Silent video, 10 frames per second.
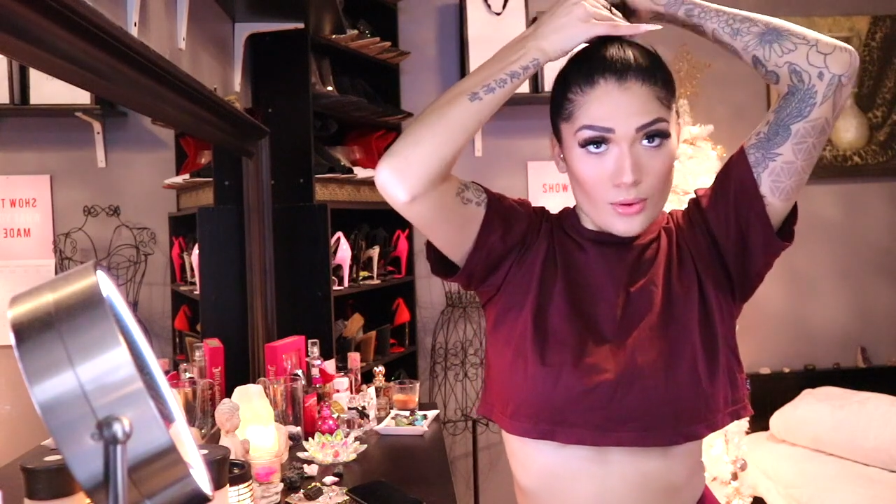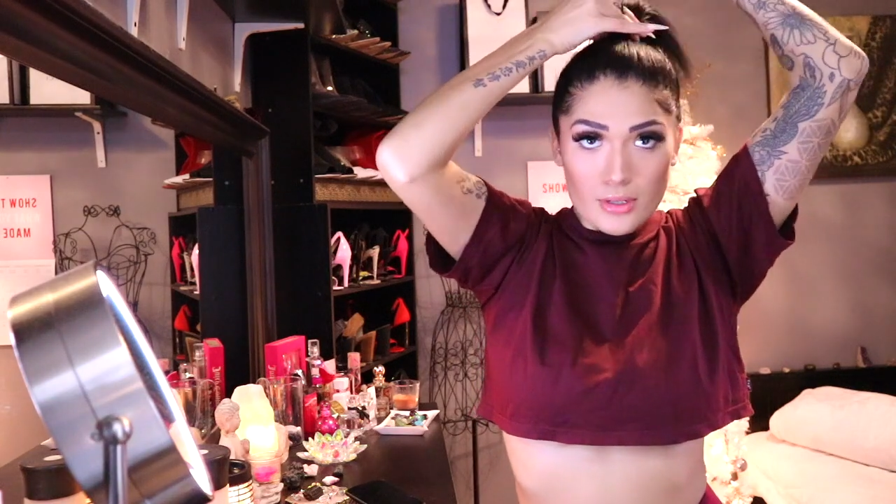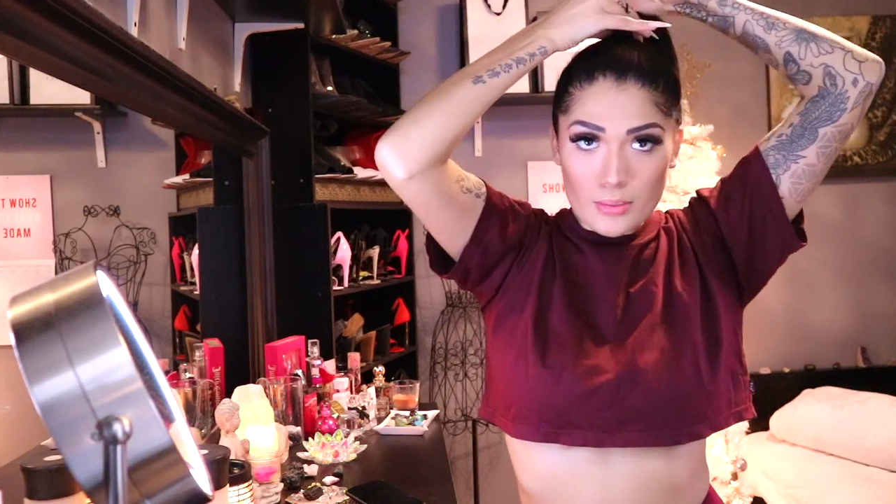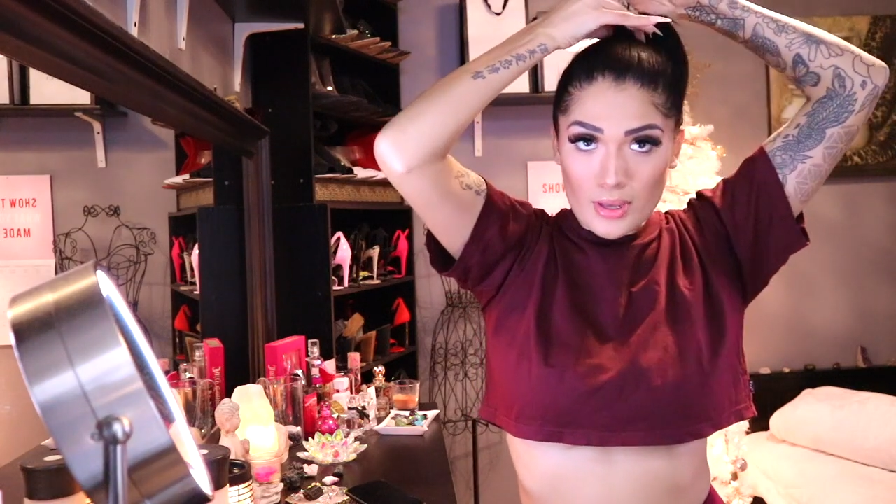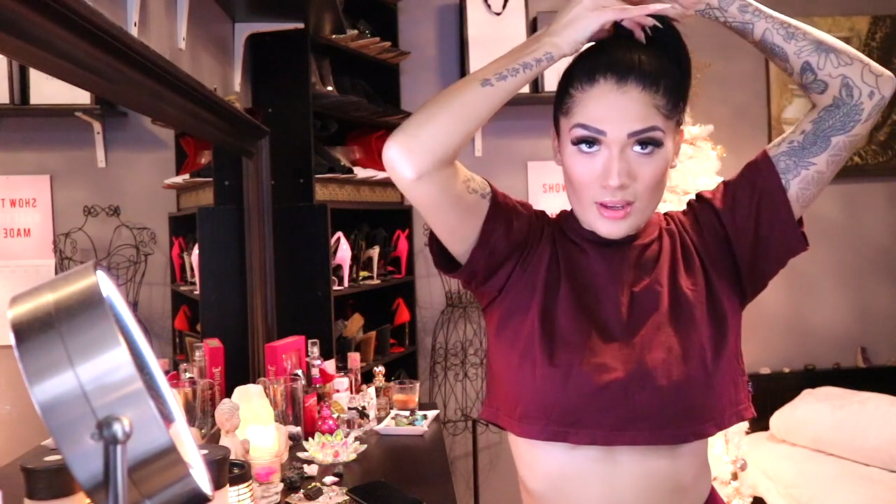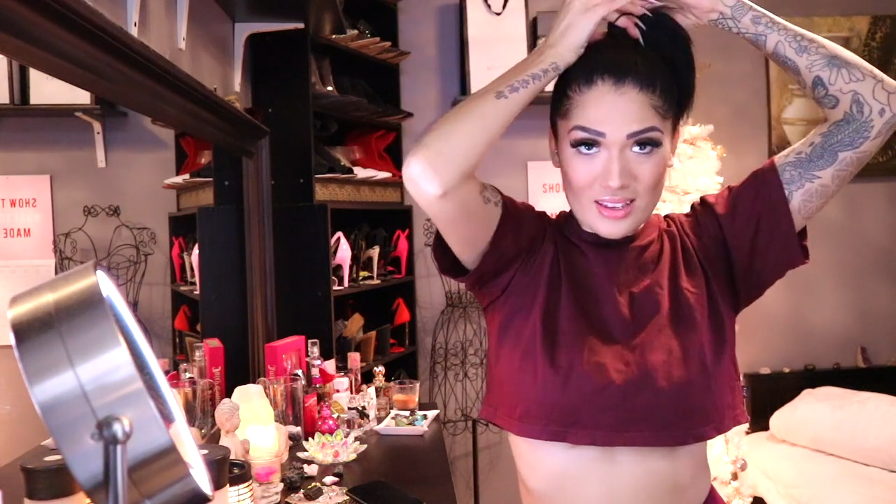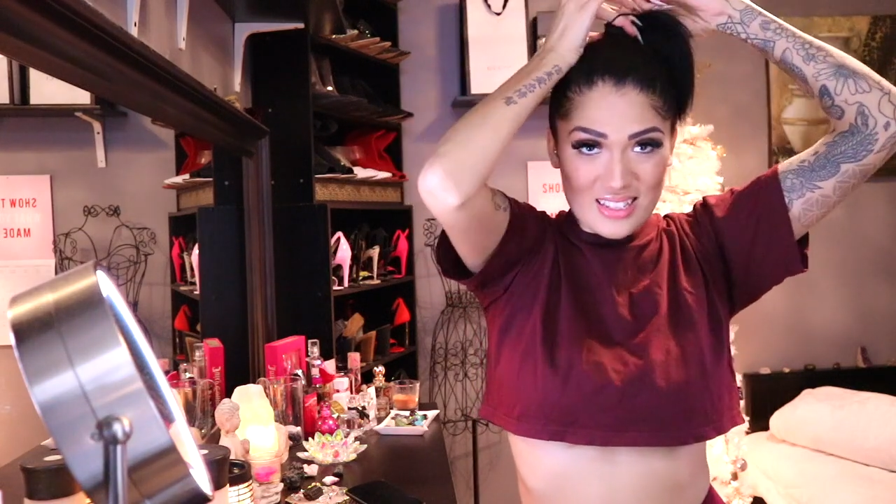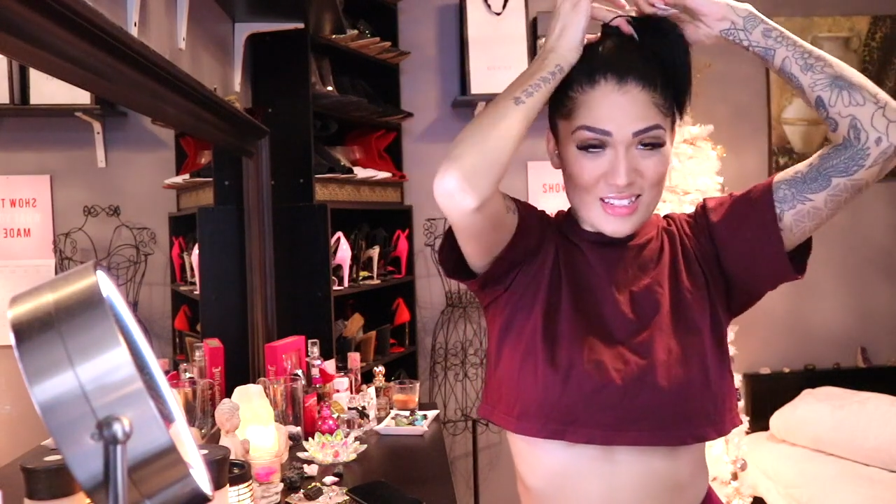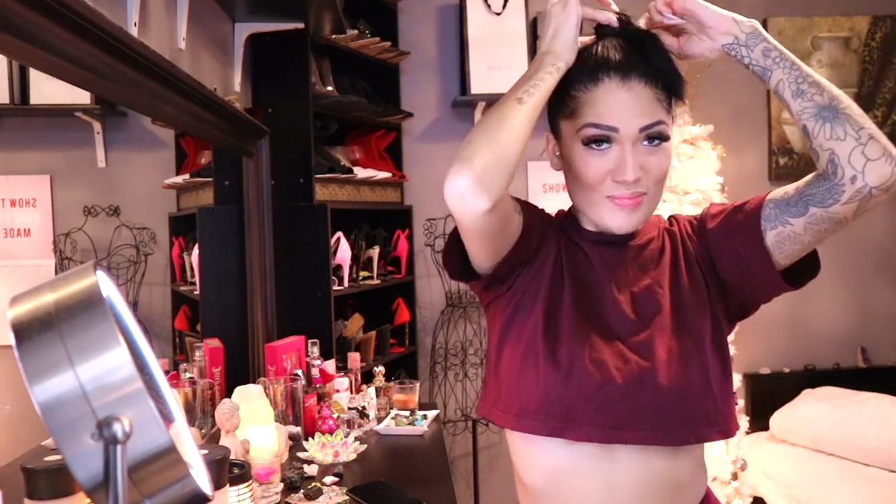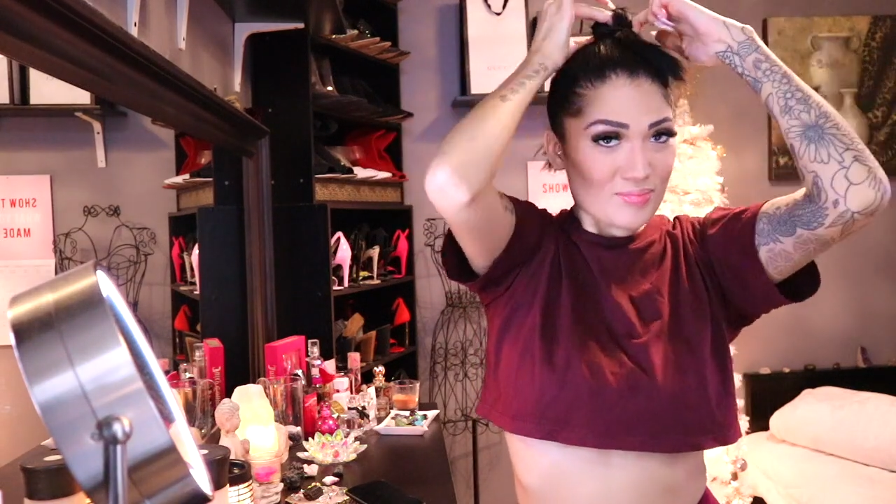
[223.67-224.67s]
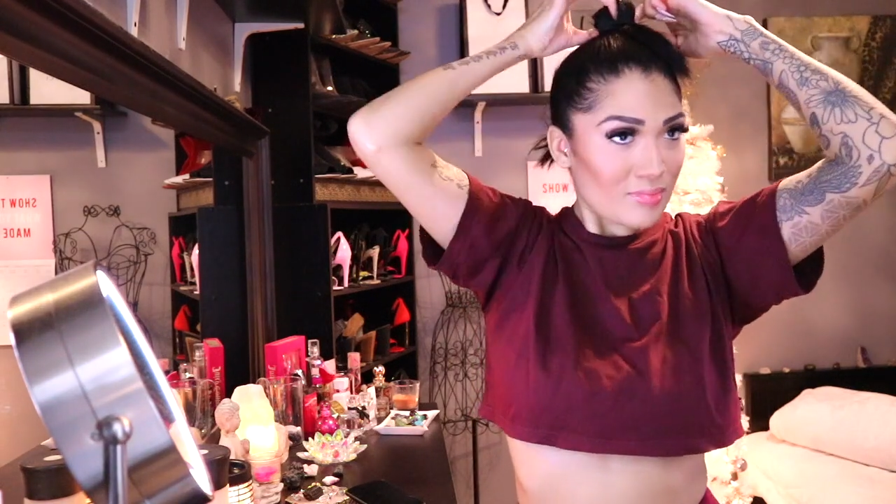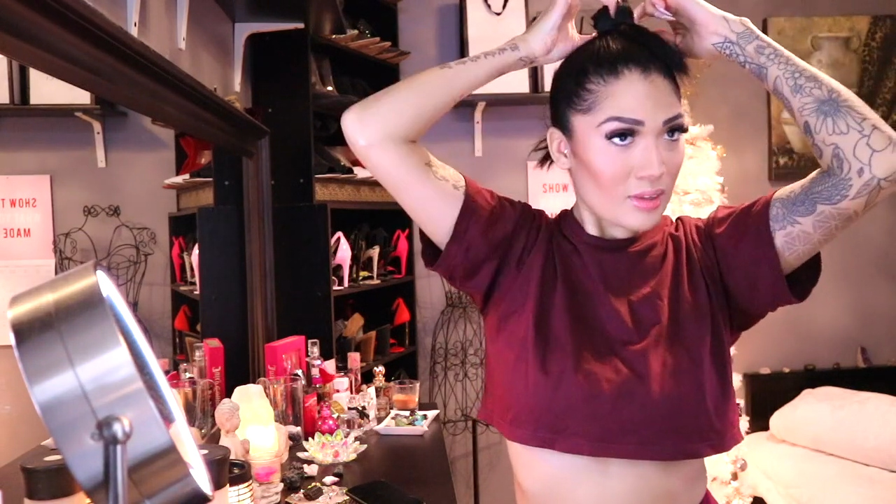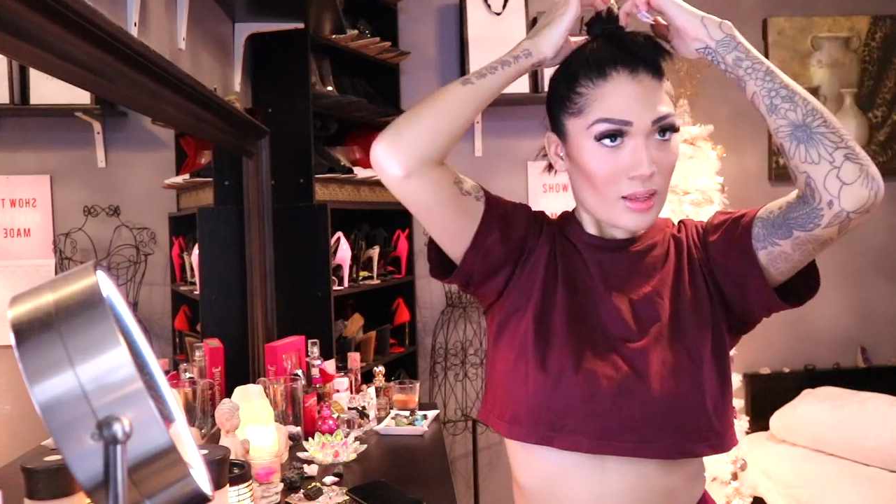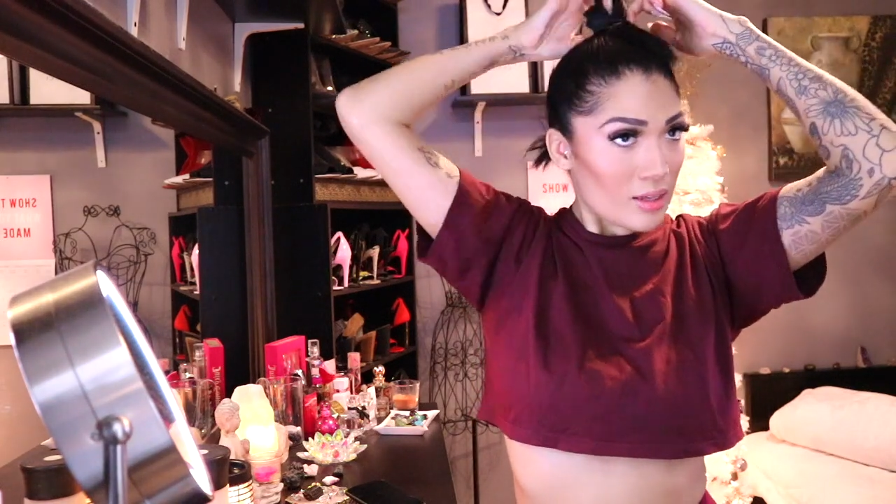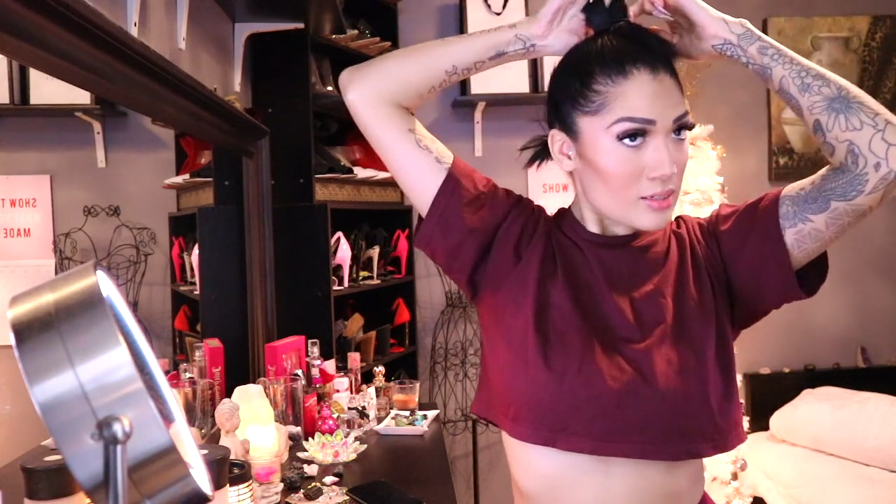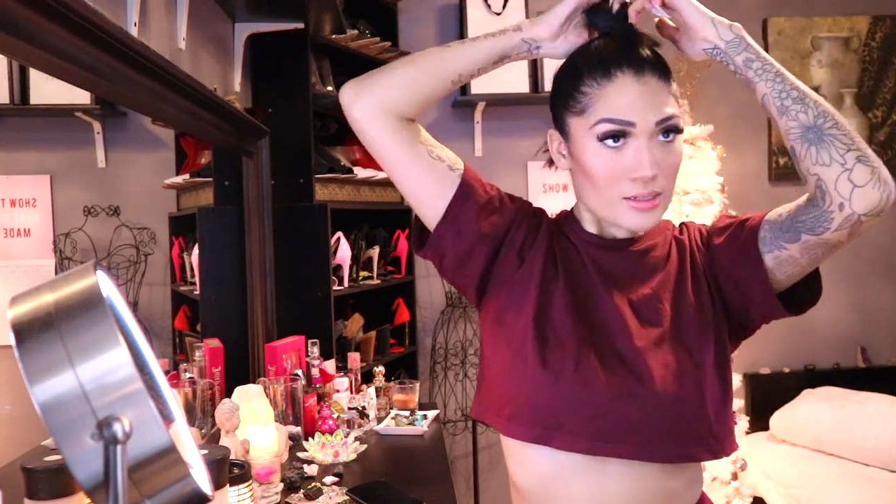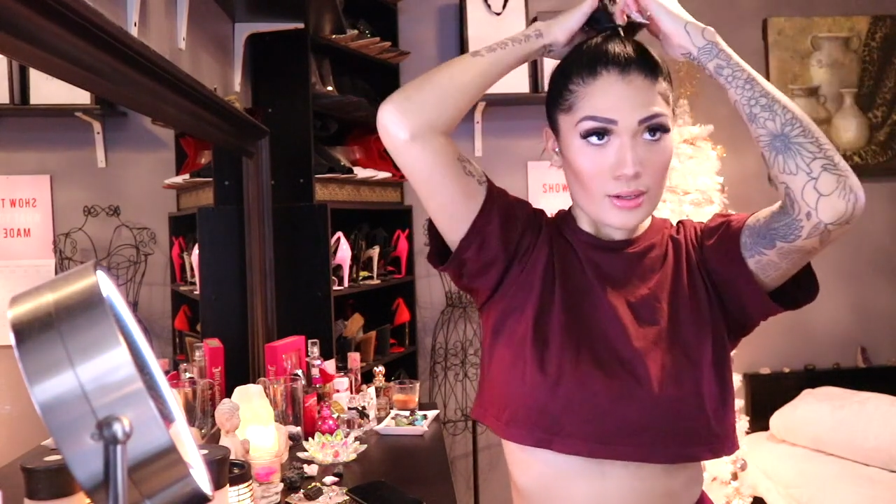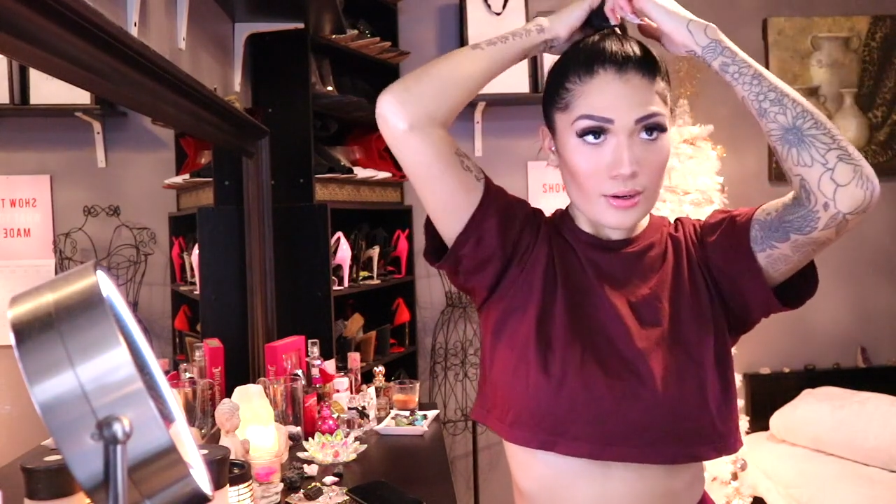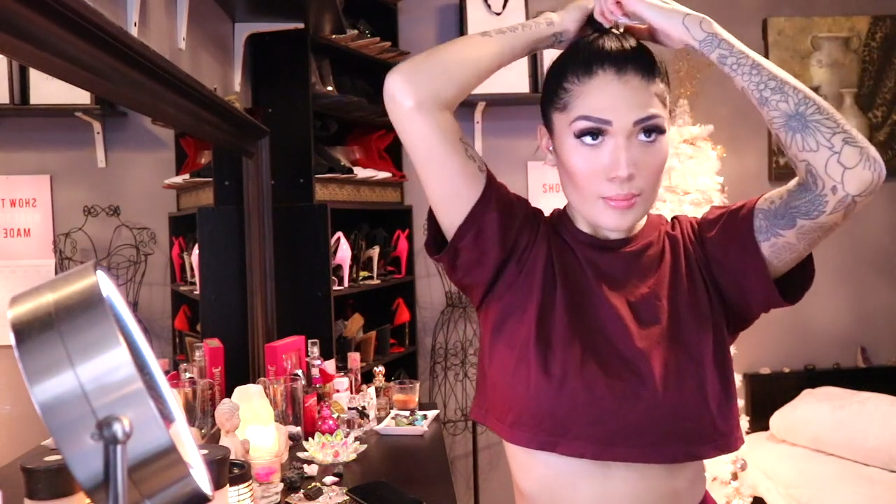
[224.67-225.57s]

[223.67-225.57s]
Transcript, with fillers: going to be secured